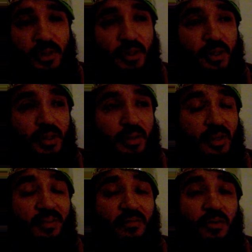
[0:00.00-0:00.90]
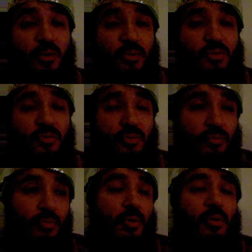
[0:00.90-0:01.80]
It, it even goes
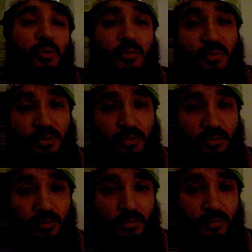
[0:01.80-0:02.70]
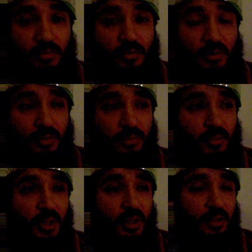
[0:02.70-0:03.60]
through walls, you know,
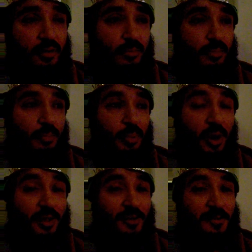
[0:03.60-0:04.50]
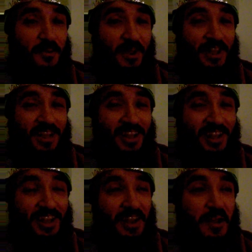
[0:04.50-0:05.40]
but
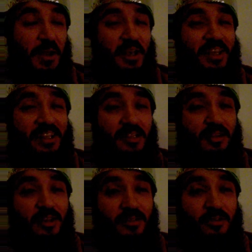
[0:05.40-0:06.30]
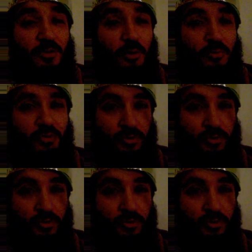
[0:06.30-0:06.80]
it doesn't go